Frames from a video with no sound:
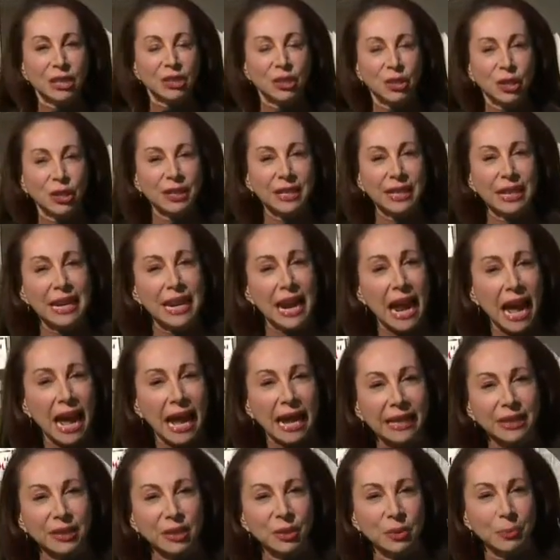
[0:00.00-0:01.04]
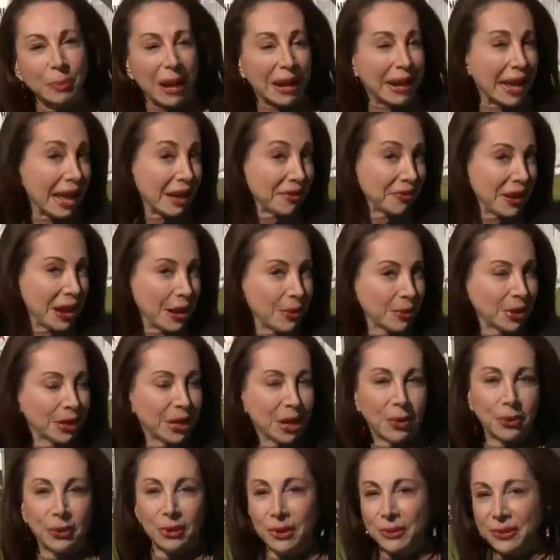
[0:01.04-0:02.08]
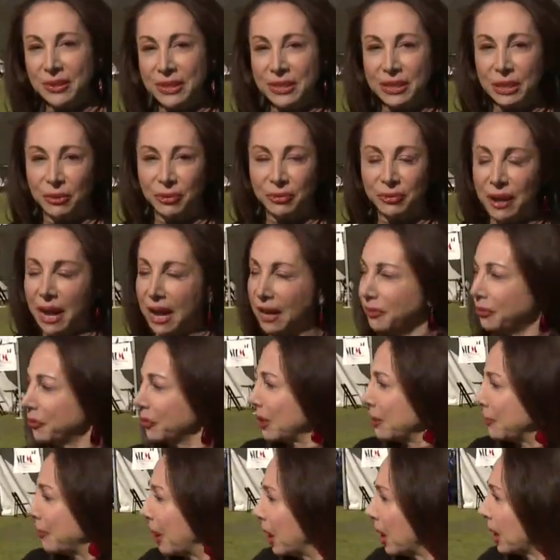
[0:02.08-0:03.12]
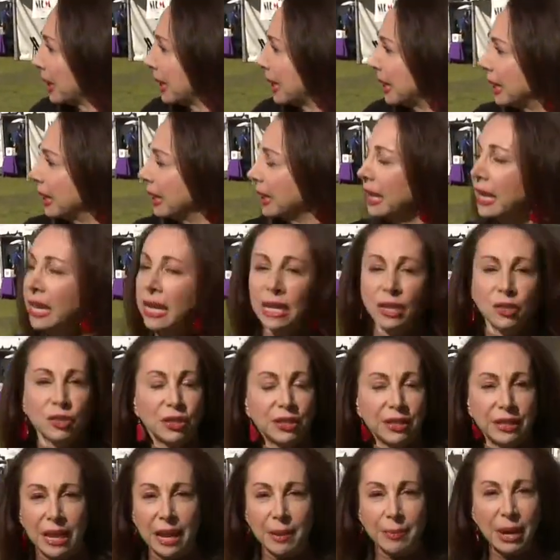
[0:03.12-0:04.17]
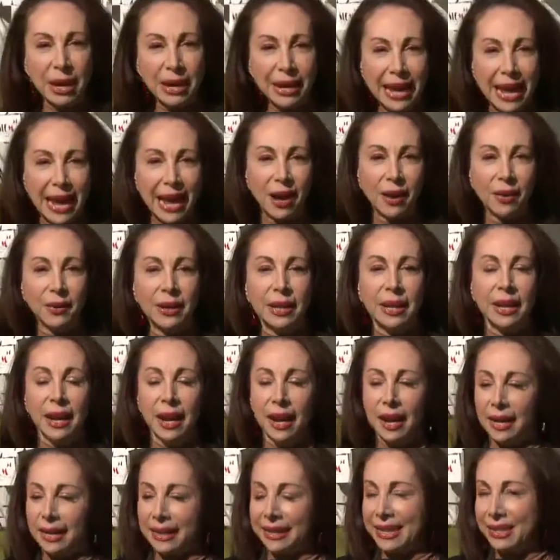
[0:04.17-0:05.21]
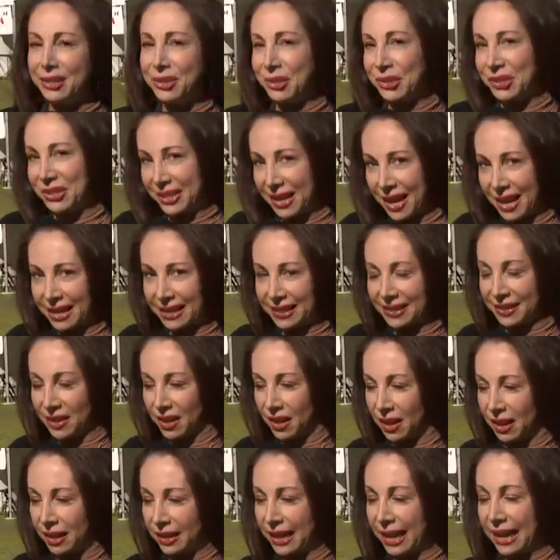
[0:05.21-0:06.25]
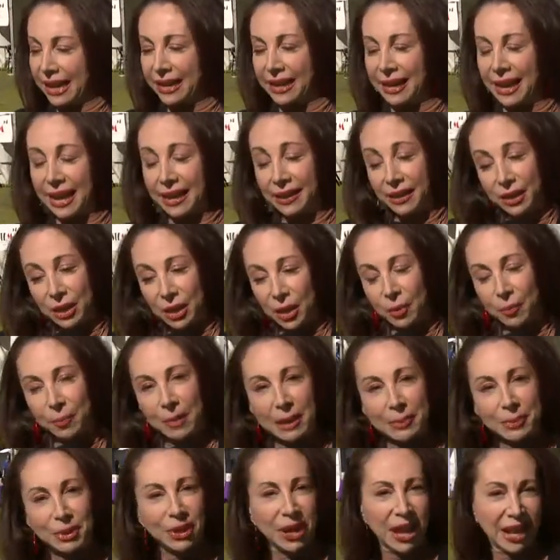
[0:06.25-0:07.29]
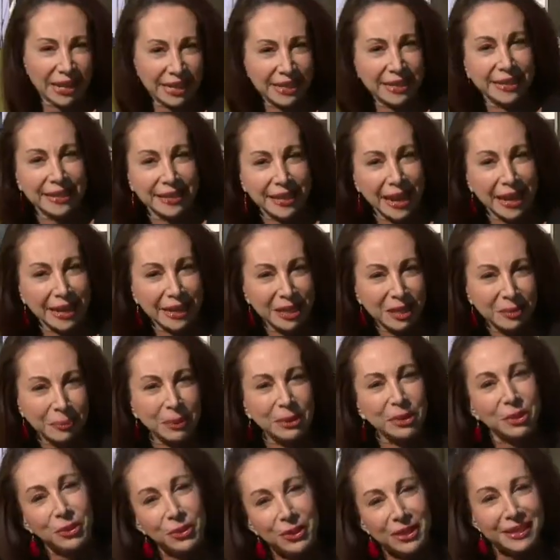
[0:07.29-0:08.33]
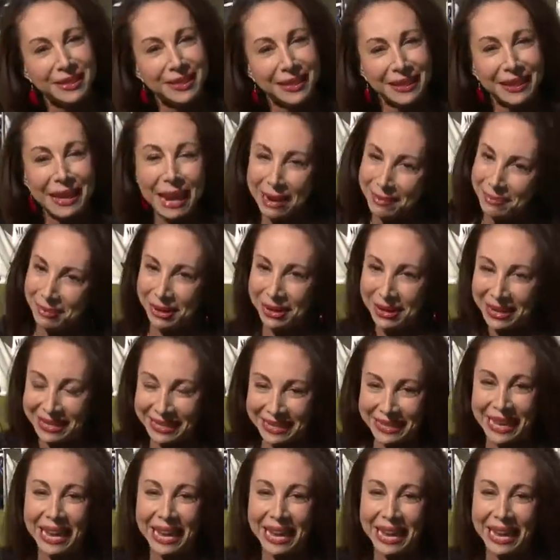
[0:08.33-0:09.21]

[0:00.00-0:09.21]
Started at nine, so about half hour ago. Goes until five. Free parking. Just come on out, uh, get your science on, and you know maybe you're not into science, but you're into libraries.